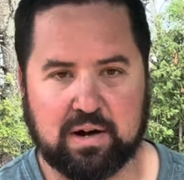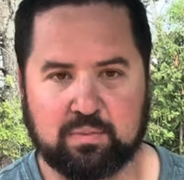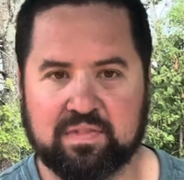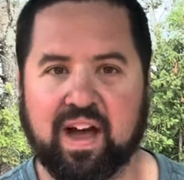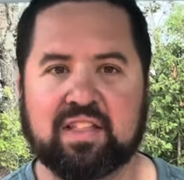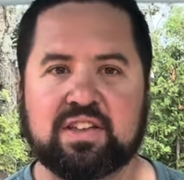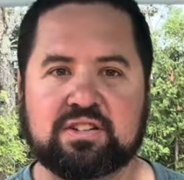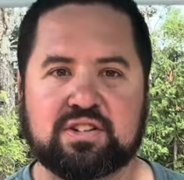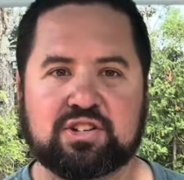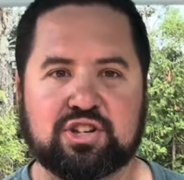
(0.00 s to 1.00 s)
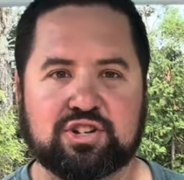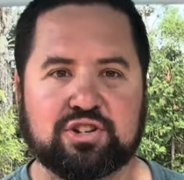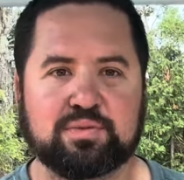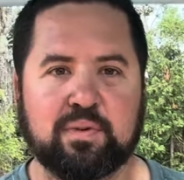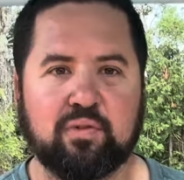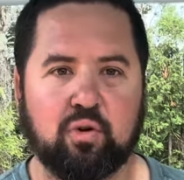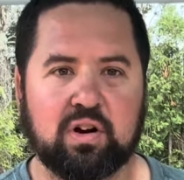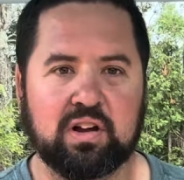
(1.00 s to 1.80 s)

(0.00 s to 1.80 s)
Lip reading: We've had these decisions before,